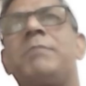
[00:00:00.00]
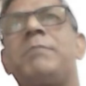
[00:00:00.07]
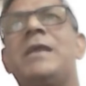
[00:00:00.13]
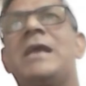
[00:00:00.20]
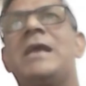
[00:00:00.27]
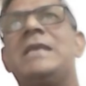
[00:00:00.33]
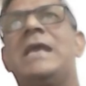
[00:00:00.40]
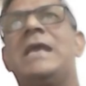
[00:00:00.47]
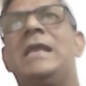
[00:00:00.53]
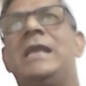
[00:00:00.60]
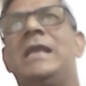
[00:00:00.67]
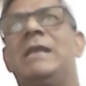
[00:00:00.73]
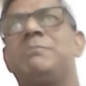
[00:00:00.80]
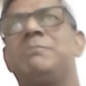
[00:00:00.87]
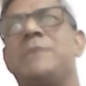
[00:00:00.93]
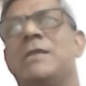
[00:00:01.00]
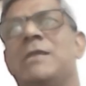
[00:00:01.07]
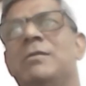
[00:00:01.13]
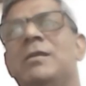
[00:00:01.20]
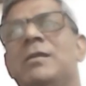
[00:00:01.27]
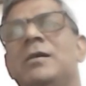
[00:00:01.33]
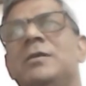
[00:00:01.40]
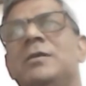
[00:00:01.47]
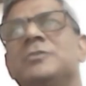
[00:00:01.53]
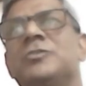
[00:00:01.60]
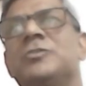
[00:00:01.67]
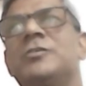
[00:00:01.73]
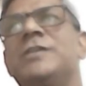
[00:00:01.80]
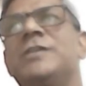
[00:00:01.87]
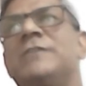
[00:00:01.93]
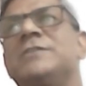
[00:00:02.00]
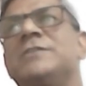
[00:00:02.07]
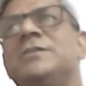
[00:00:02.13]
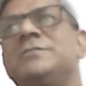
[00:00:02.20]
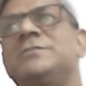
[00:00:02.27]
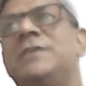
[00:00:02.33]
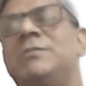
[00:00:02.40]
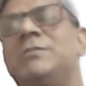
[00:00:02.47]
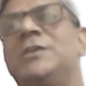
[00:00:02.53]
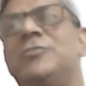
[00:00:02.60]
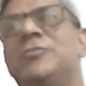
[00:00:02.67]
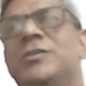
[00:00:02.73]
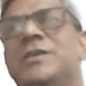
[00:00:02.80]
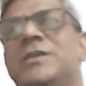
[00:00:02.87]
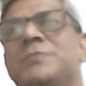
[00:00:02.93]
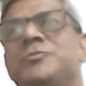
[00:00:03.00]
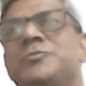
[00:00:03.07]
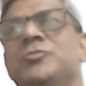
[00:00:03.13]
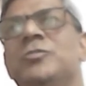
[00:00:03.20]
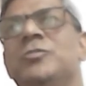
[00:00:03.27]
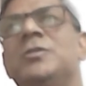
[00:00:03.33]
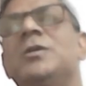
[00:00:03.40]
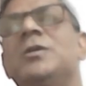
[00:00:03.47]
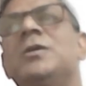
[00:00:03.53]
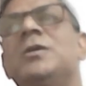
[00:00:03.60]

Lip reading: P-I-L-L, pill. So that's a tablet or a capsule.